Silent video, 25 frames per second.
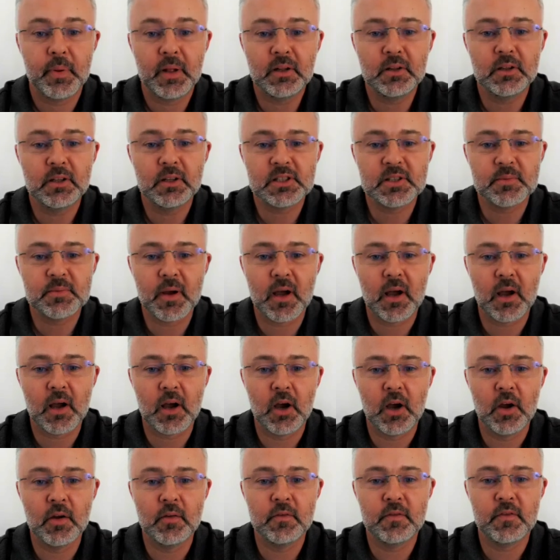Build a
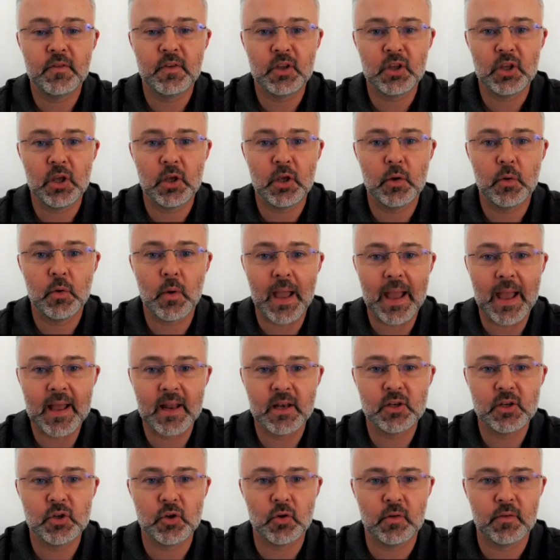smart home for you
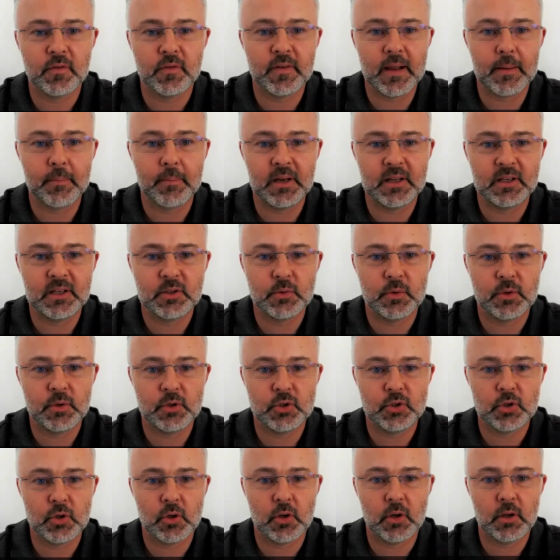and your family to
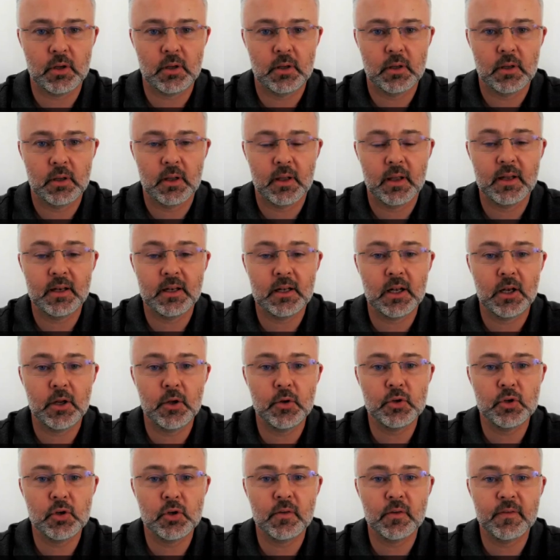enjoy.
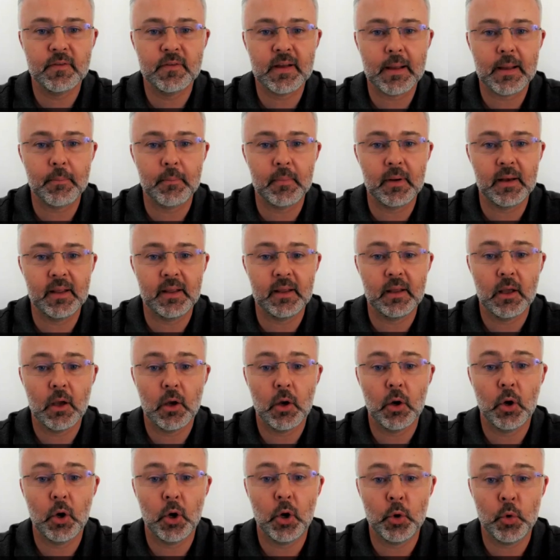Include your family
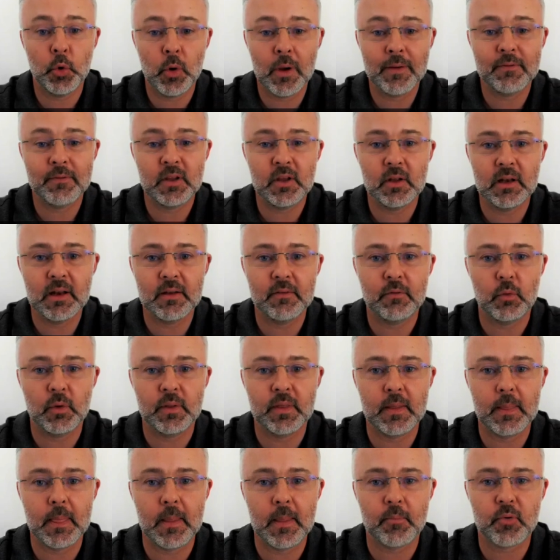or whoever you live
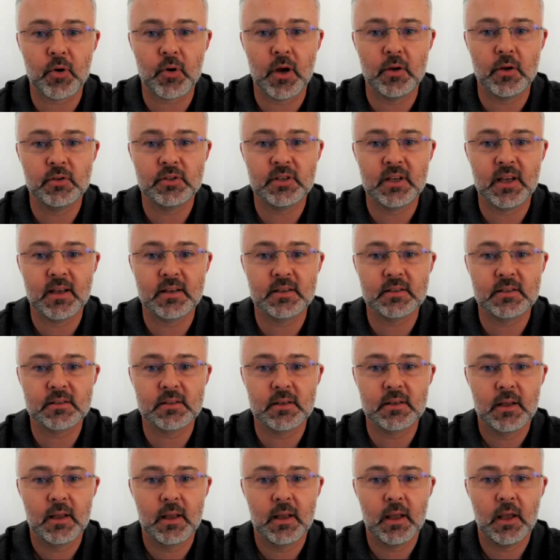with in the process.
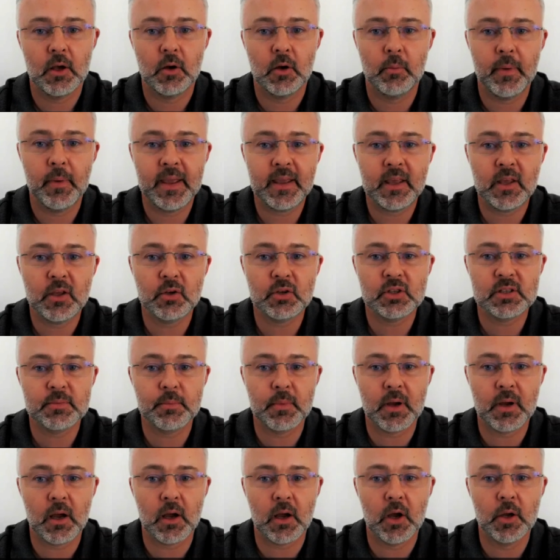It'll make your
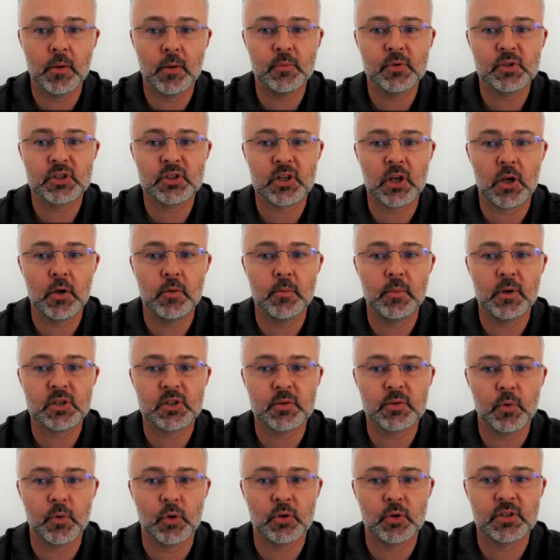smart home so
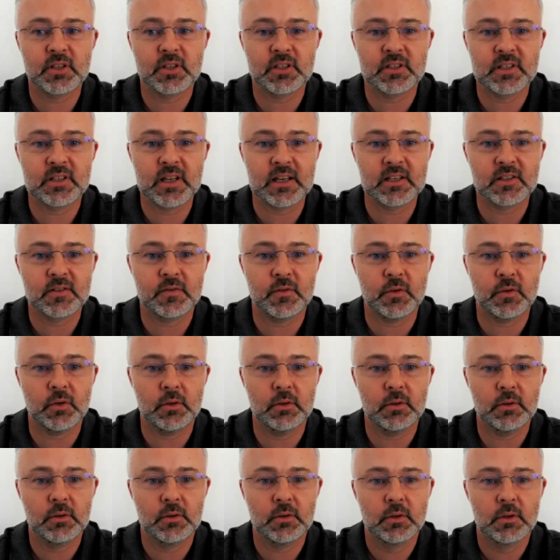much more
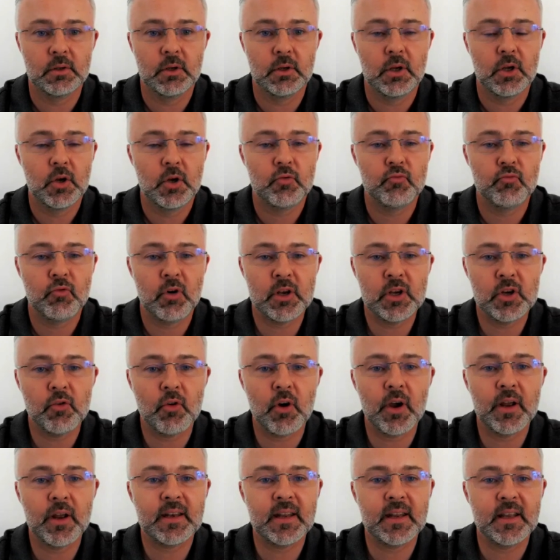successful. Run
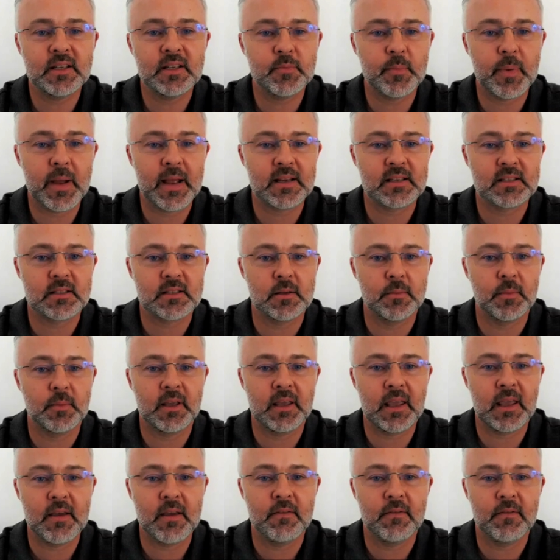your ideas past them
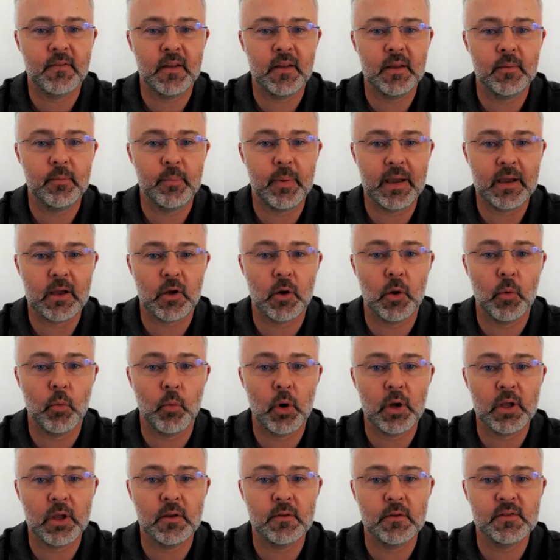and get feedback on
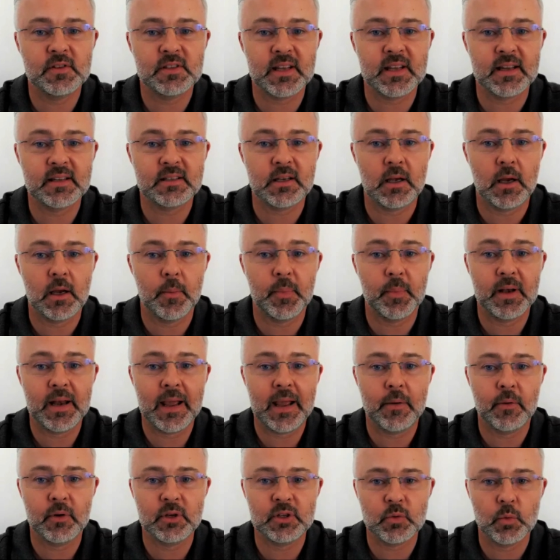what you've set up and
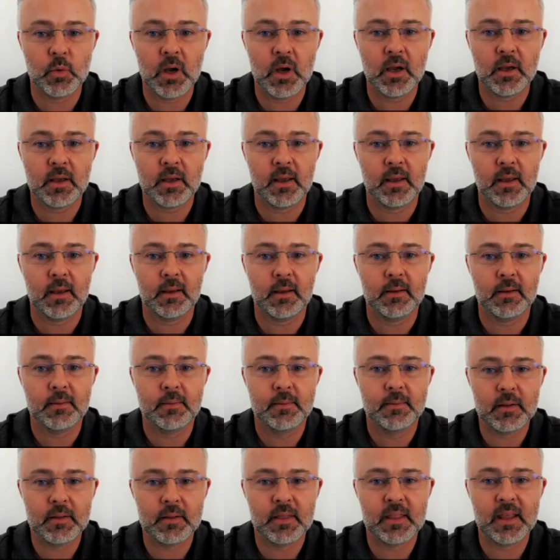how it's working.
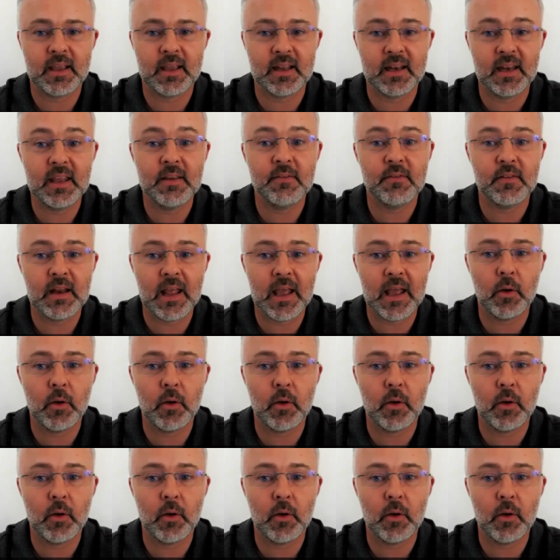They can even